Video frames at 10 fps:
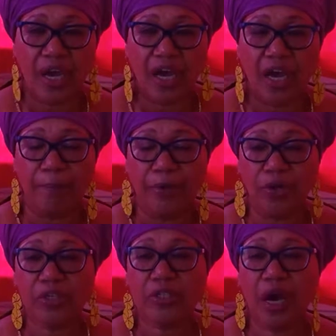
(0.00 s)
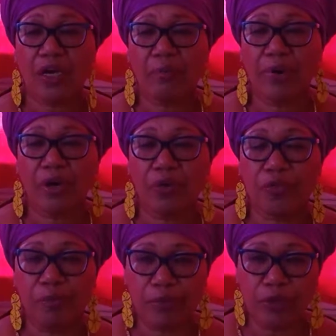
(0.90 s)
I'm going to talk about
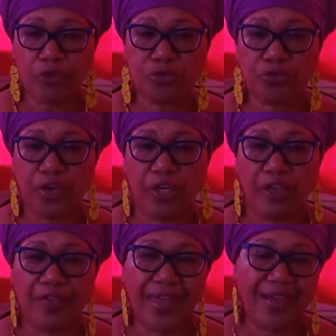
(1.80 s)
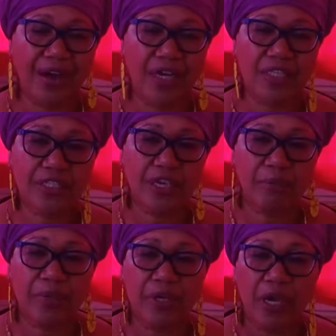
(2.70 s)
the meal train and that concept,
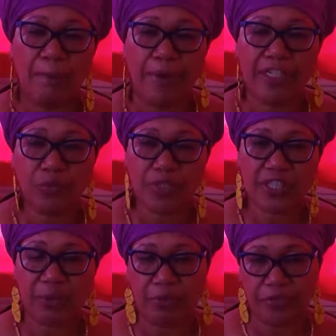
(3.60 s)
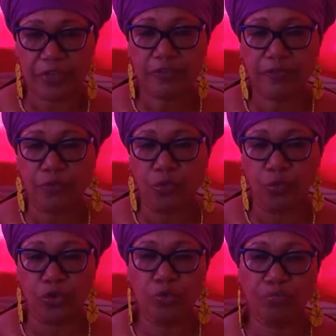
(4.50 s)
but I just want to say with this food,
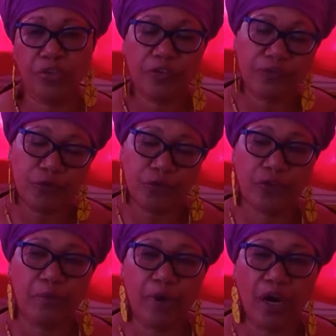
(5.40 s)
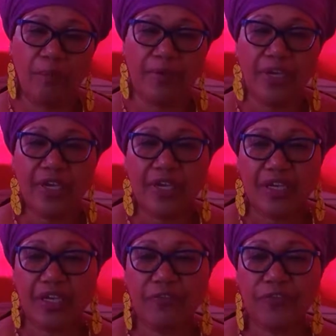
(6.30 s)
when you bring the food to the mom,
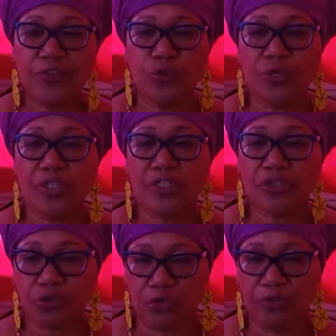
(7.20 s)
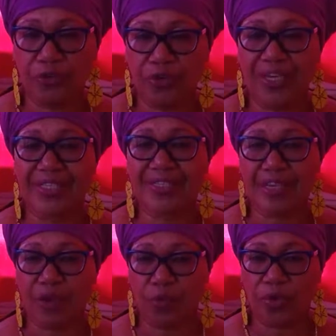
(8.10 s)
if you can serve her and
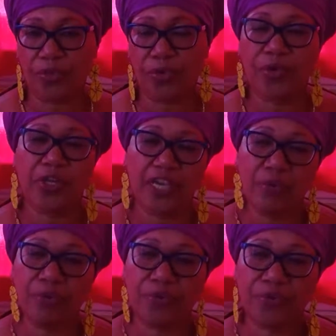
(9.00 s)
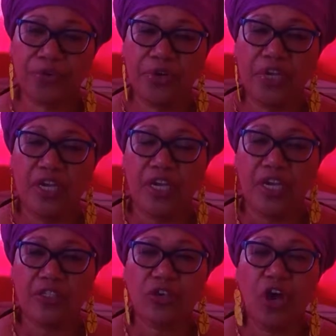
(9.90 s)
stay with her and eat with her,
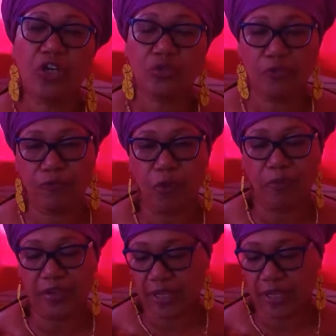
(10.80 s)
is also a form of